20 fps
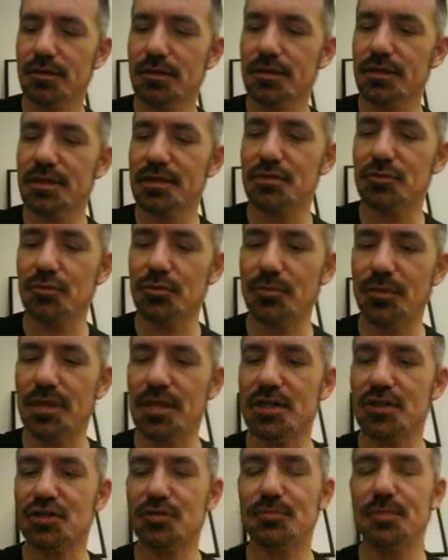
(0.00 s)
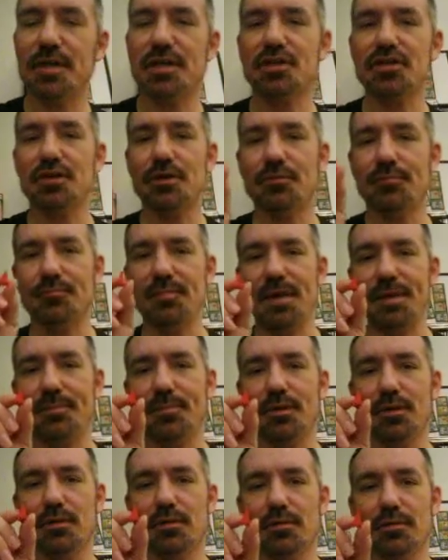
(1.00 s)
This would be a spaceship
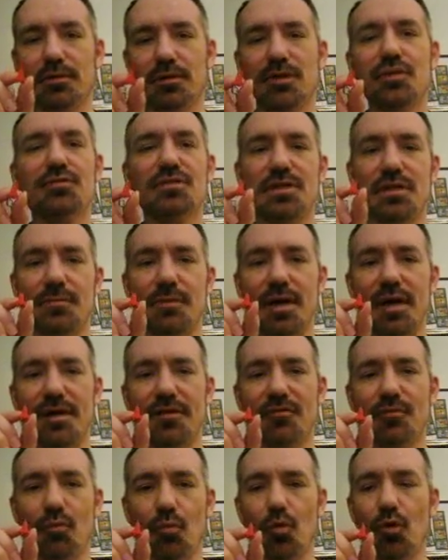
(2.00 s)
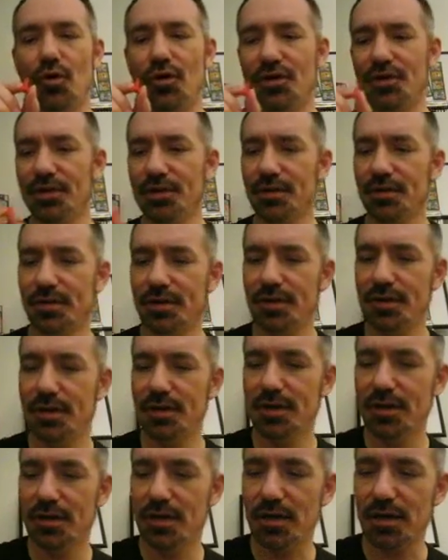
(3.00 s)
meeple, usually made of wood.
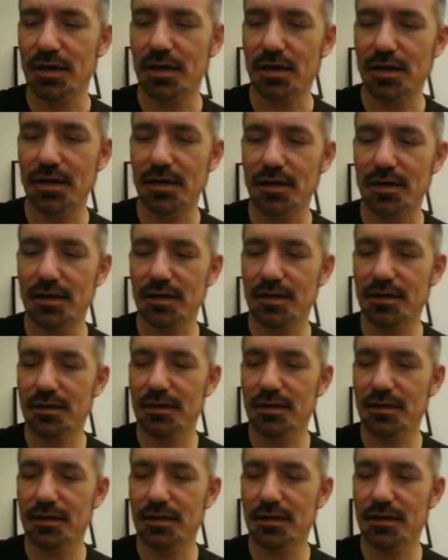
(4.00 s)
And